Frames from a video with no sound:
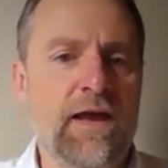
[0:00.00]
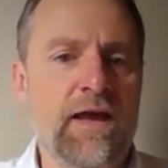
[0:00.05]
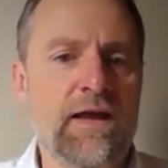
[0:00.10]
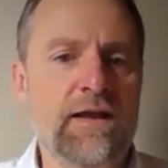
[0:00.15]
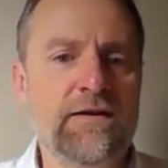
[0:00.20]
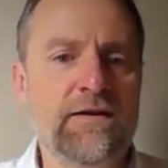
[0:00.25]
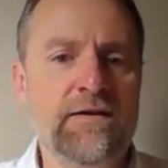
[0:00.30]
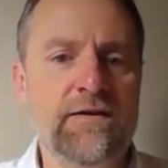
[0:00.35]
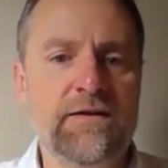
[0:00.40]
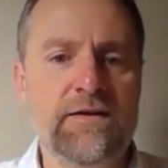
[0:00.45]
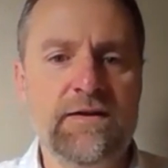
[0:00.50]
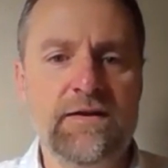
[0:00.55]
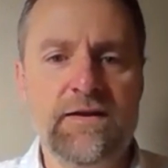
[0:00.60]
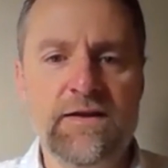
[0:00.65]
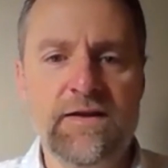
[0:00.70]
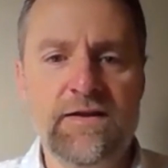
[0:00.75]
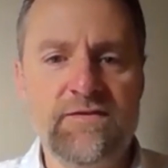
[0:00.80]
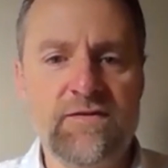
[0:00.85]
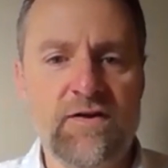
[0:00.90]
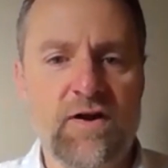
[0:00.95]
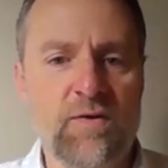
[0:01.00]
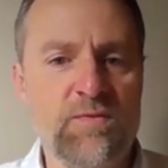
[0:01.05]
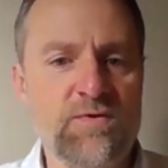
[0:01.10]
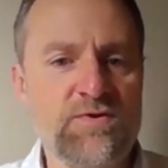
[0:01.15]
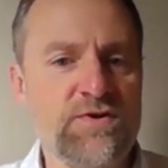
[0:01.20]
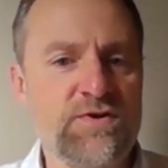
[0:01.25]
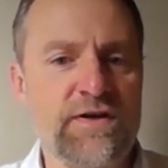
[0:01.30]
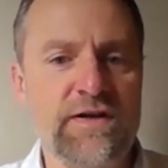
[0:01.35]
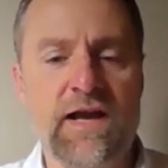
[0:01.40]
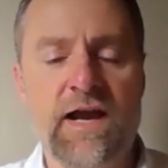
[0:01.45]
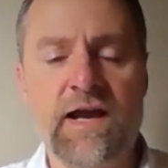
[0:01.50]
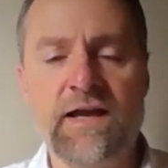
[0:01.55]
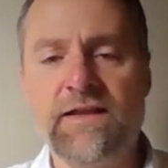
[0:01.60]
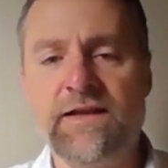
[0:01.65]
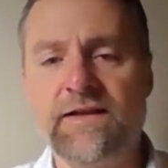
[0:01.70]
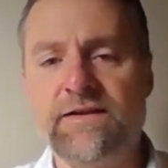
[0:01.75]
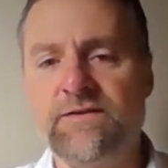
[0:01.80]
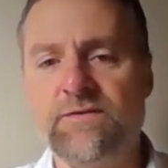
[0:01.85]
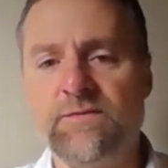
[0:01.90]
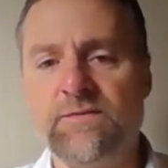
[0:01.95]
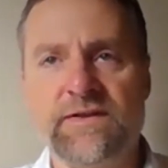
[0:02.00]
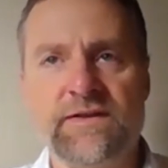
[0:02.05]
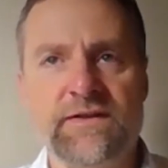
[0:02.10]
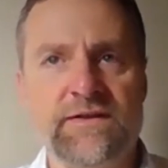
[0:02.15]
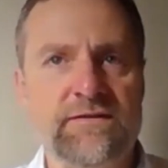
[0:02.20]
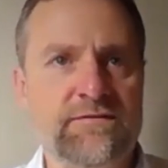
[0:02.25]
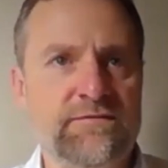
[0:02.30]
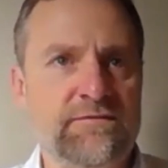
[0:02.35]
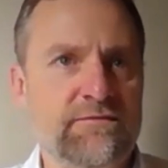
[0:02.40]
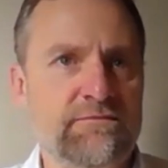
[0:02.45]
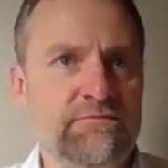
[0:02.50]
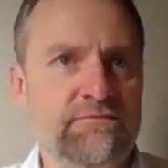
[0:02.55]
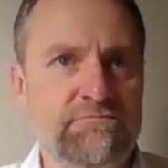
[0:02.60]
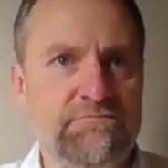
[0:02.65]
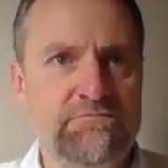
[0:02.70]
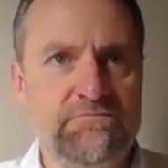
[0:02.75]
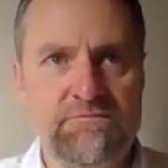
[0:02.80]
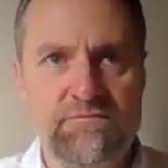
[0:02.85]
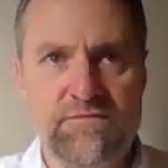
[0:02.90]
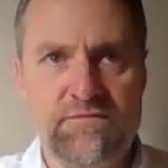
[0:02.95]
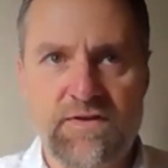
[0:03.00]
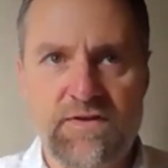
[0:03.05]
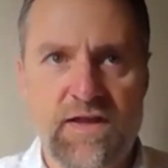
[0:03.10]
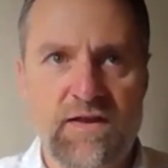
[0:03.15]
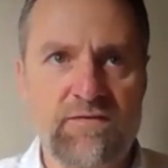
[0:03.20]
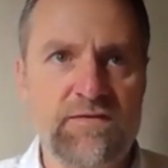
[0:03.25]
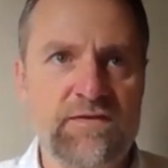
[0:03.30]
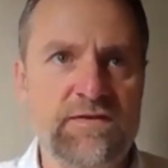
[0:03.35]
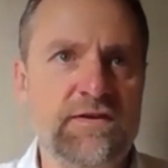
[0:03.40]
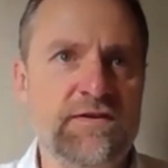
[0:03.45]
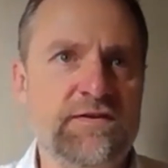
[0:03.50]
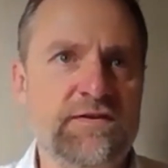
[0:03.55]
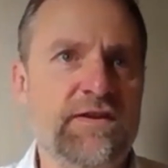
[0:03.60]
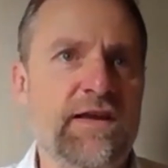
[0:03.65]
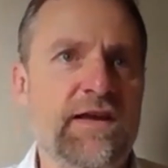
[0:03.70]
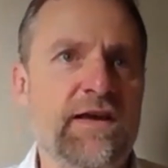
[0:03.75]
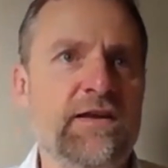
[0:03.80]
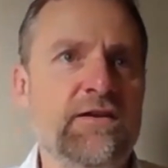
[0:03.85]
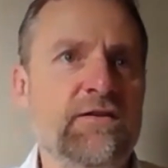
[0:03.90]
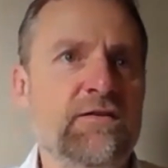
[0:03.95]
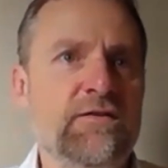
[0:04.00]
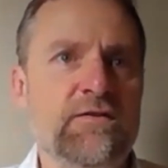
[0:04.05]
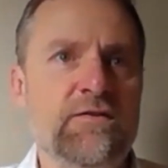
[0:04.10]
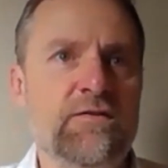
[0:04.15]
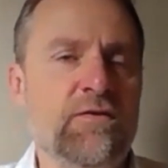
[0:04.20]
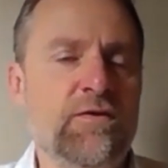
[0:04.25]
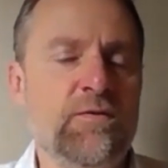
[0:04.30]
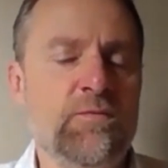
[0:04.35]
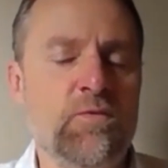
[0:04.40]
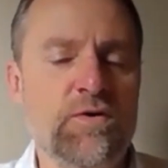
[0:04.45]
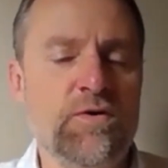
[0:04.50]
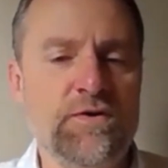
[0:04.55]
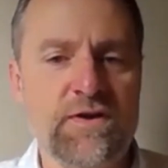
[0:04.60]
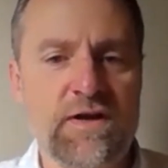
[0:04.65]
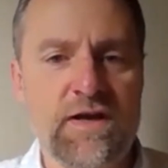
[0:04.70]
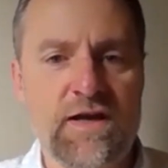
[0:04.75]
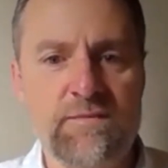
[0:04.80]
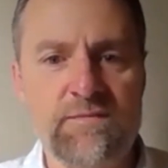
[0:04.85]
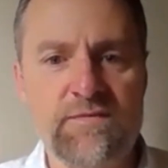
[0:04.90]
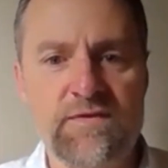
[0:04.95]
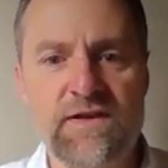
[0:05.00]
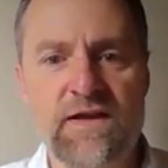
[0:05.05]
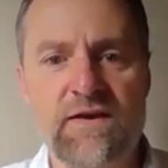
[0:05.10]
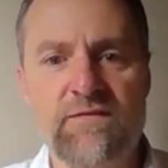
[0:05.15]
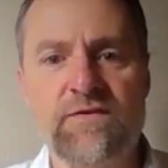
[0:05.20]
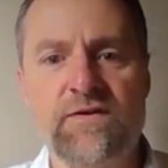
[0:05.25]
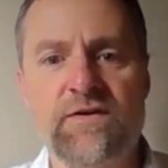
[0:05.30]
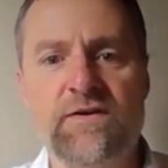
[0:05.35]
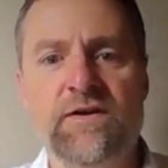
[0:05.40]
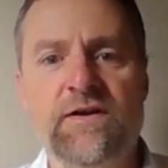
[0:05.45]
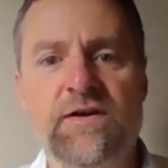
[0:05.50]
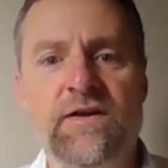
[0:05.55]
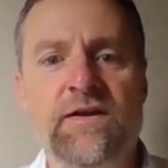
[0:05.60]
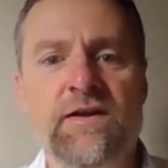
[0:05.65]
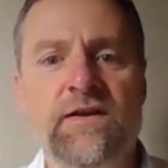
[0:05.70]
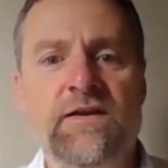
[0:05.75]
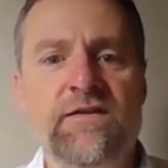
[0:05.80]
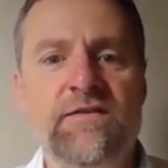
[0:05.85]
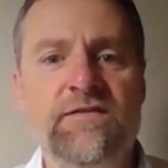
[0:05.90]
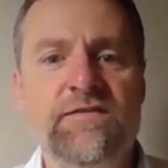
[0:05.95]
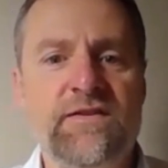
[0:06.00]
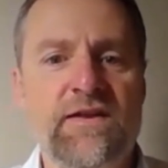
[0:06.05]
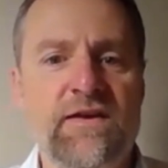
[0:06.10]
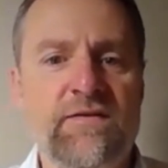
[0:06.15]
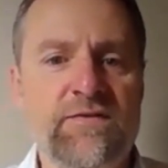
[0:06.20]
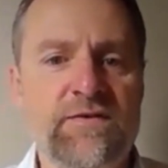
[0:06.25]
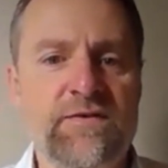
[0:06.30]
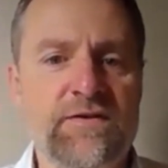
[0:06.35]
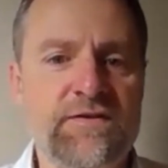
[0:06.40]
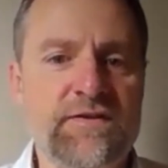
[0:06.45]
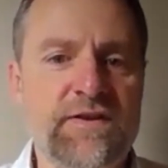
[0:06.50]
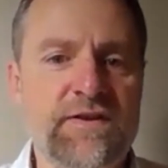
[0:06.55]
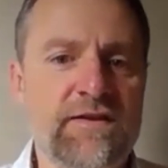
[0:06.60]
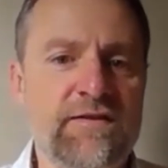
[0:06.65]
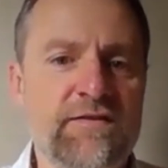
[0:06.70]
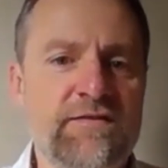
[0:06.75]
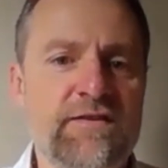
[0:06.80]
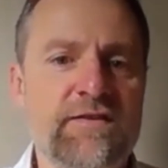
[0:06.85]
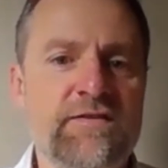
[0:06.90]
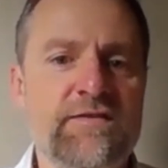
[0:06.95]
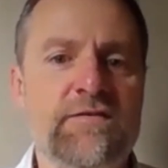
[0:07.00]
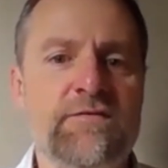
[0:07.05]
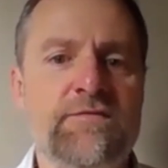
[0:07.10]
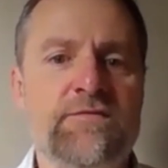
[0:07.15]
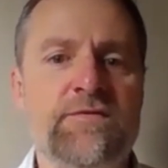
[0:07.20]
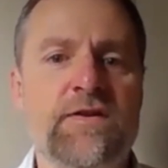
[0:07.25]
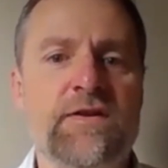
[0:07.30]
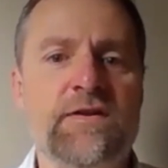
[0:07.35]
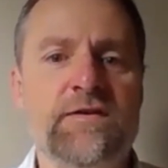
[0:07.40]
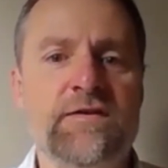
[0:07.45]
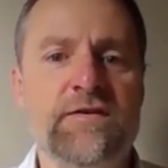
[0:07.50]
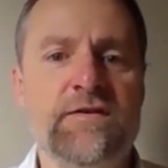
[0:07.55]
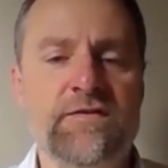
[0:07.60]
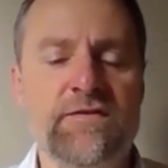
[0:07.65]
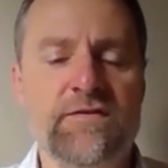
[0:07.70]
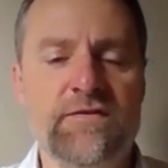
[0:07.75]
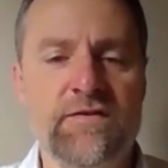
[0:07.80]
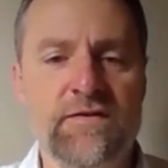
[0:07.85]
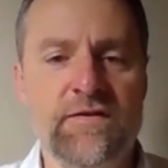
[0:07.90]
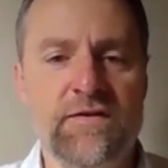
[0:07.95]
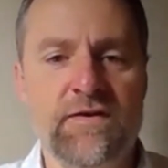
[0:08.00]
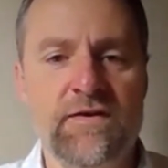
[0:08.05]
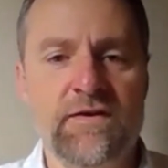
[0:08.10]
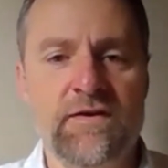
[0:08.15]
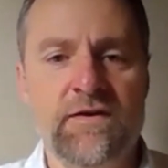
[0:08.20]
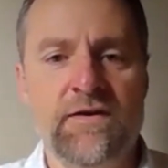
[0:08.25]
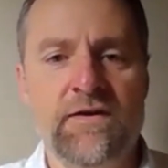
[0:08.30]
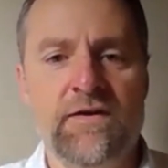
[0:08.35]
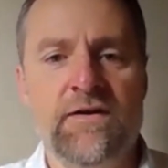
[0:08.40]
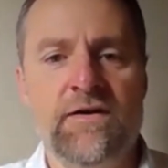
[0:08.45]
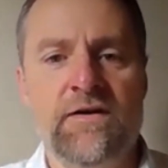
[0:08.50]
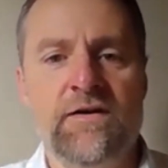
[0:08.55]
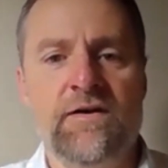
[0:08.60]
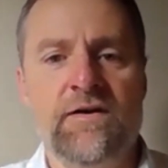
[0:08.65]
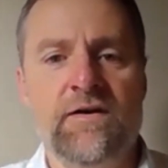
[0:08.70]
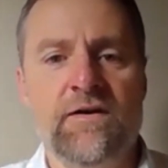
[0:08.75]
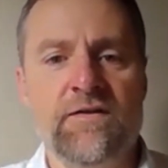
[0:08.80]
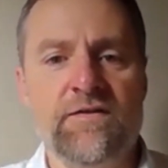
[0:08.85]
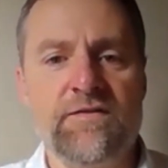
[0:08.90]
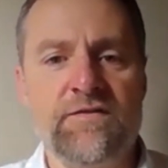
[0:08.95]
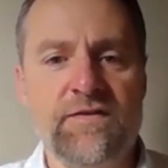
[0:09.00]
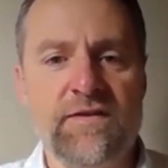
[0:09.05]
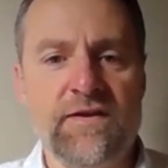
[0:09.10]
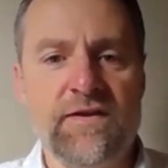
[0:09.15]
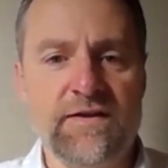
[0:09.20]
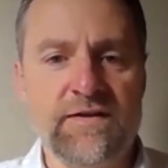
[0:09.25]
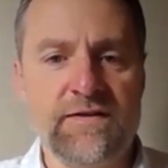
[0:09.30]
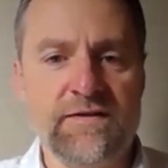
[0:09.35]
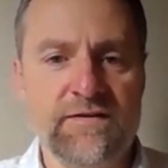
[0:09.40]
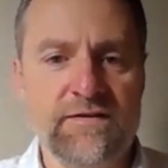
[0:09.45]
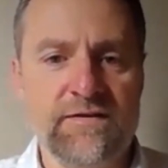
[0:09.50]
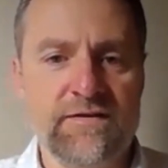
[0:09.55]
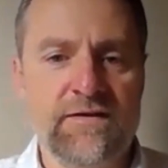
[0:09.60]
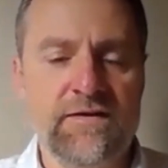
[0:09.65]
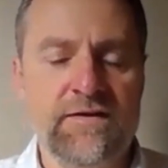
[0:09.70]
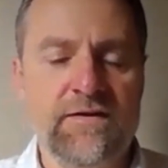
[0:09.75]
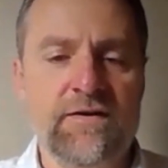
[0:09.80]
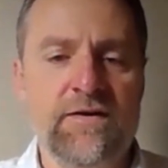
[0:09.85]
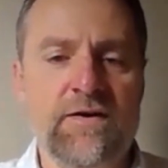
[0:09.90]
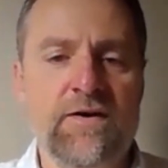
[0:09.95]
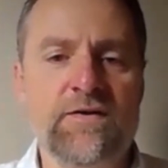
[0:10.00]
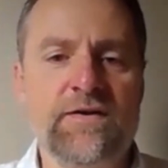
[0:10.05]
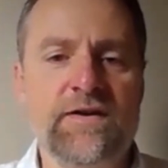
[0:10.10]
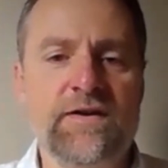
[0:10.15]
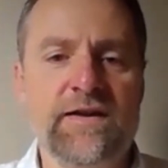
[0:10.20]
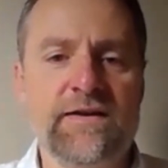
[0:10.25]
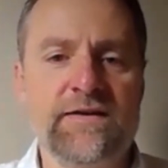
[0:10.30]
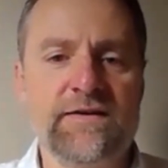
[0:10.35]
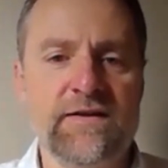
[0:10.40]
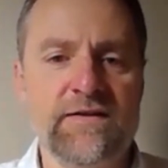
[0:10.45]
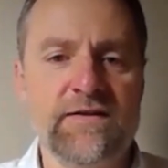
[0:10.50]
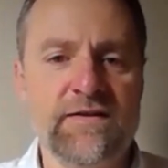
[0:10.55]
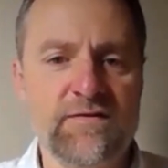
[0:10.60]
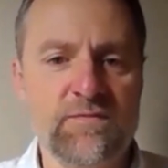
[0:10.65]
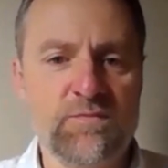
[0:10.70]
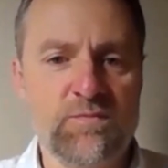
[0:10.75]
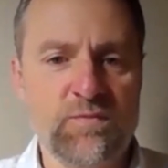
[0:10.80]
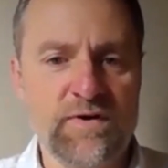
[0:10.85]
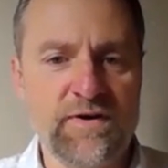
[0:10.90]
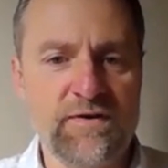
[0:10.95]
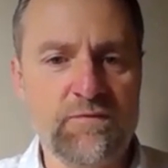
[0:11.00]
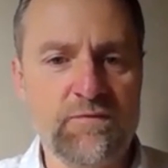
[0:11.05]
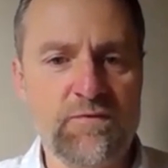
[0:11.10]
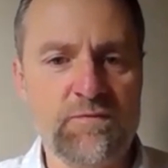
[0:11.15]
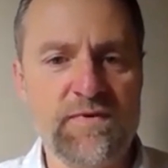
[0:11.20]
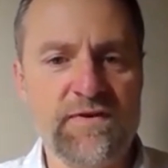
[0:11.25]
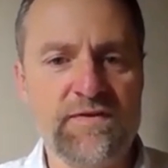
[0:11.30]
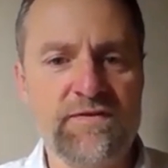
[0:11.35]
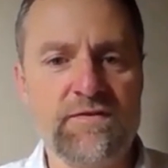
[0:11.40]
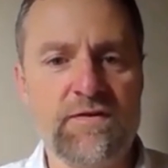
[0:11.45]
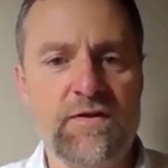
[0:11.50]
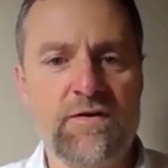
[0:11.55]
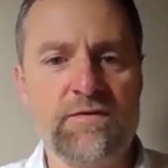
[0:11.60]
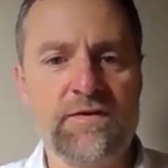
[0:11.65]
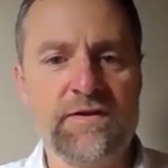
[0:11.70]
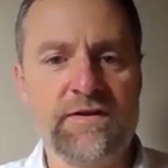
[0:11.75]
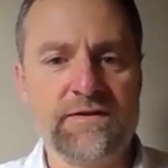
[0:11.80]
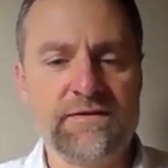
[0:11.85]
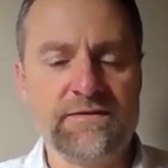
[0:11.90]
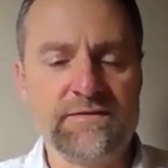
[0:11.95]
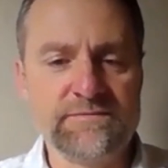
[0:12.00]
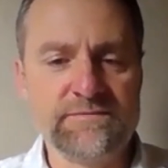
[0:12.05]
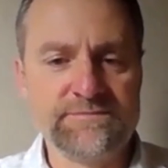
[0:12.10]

And it's arbitrary. I like doing it 7 to 10 or more times. And after 7 or 10 sets of flutters, I'll say, okay, now let's breathe with me slowly.